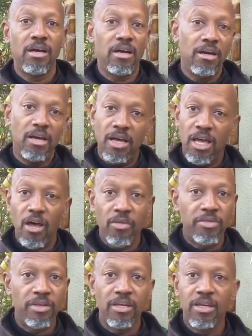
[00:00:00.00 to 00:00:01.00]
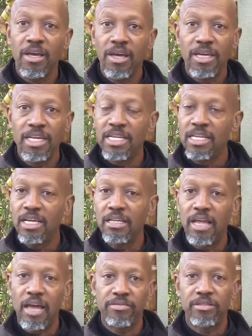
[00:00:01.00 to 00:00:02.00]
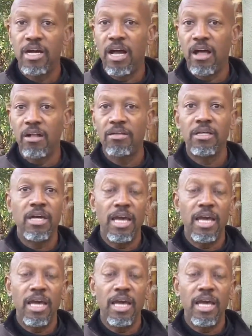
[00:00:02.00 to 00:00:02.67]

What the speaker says: a healthy eating lifestyle,